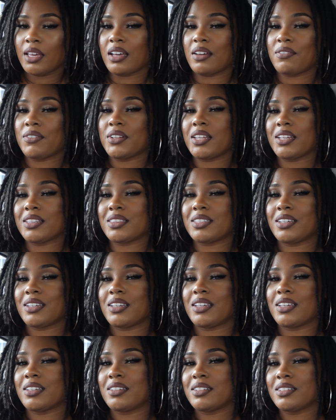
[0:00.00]
I feel like the
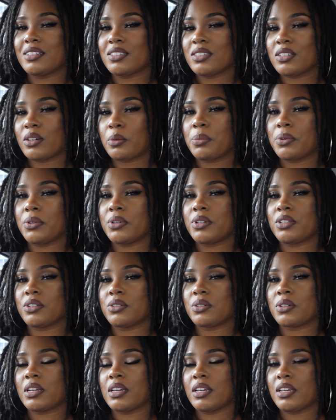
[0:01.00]
ends are pretty
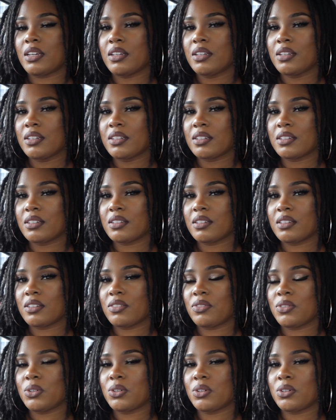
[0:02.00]
okay
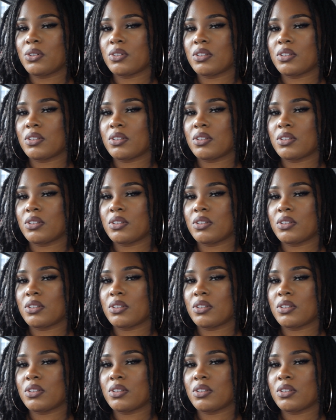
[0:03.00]
if you